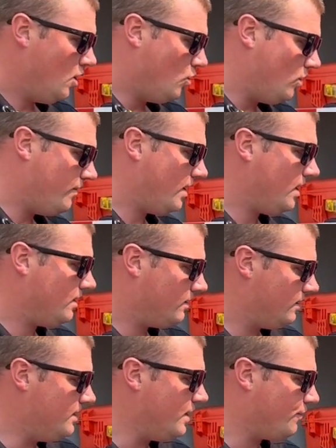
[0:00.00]
We've had
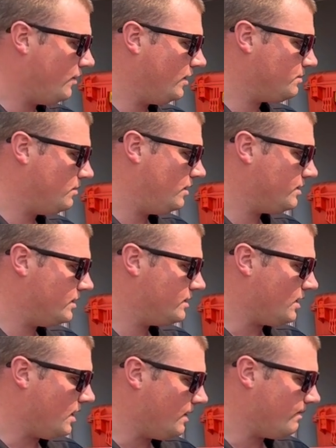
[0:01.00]
different experiences.
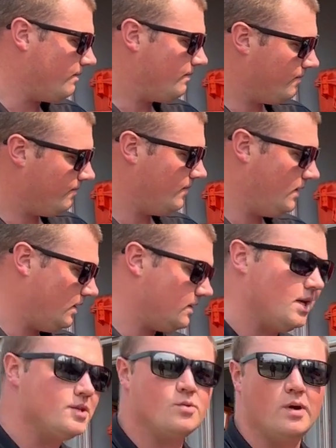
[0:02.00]
It
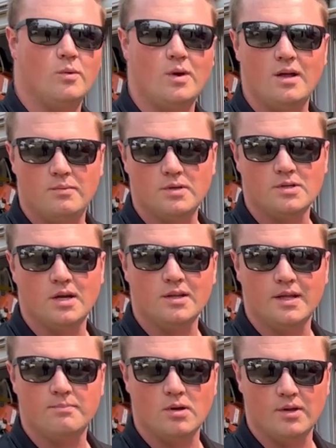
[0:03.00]
takes quite a while. We're talking
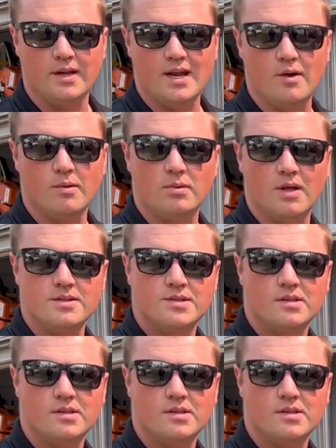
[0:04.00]
like probably an hour plus.